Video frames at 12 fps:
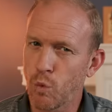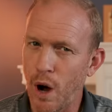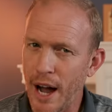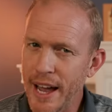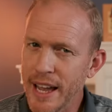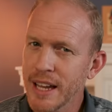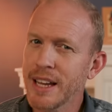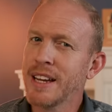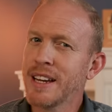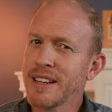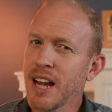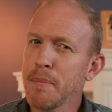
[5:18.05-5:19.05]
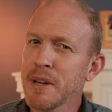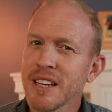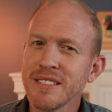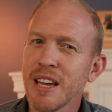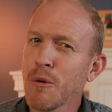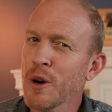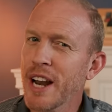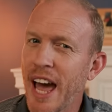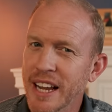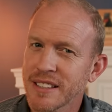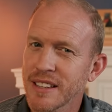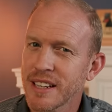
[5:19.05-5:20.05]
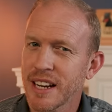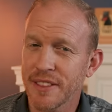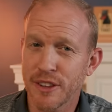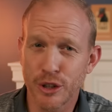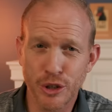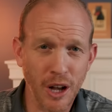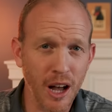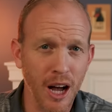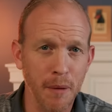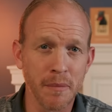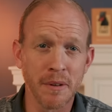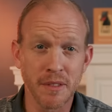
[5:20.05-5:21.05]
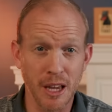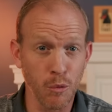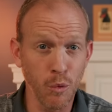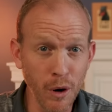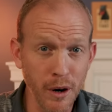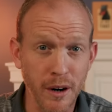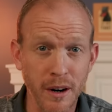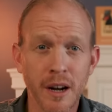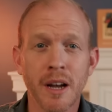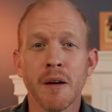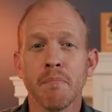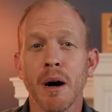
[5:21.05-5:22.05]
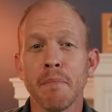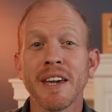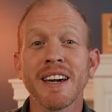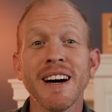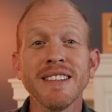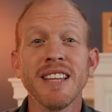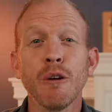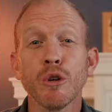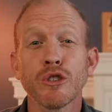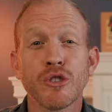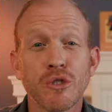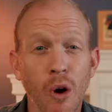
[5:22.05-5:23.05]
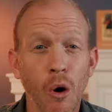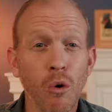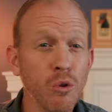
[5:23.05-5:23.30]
Why? Not because they weren't excellent at the job, they were, but because they were so